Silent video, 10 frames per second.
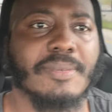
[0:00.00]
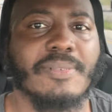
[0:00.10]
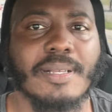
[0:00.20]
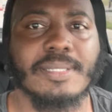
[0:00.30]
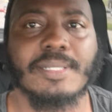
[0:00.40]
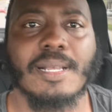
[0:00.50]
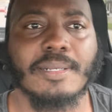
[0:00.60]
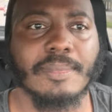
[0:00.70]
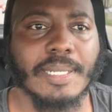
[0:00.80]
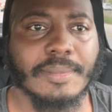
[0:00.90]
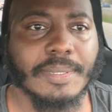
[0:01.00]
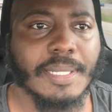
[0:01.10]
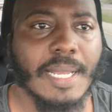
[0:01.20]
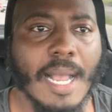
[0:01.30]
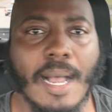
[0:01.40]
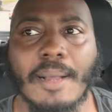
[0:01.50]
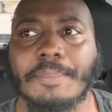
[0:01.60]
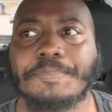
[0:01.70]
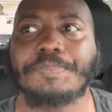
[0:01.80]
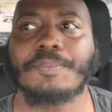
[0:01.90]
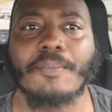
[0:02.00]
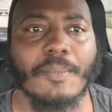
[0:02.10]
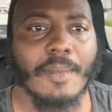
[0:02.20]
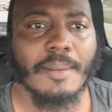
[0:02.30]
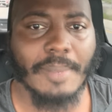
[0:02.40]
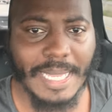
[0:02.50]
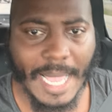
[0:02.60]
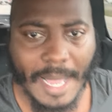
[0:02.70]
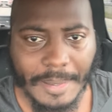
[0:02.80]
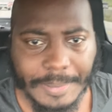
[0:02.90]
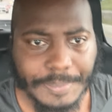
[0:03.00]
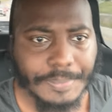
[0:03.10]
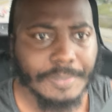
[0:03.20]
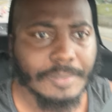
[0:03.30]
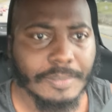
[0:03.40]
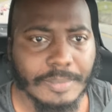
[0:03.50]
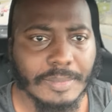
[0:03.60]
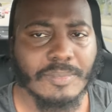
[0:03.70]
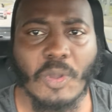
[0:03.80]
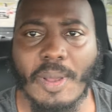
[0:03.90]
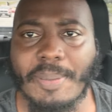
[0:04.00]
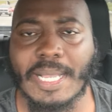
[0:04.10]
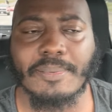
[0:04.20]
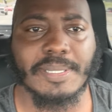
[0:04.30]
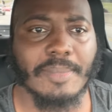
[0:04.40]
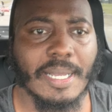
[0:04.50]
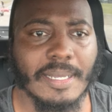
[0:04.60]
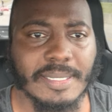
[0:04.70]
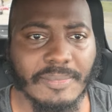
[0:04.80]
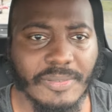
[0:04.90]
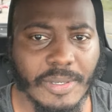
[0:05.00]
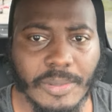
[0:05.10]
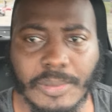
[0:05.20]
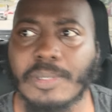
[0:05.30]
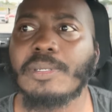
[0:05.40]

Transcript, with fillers: Fuck Um, but yeah, going to pick up some uh, some food.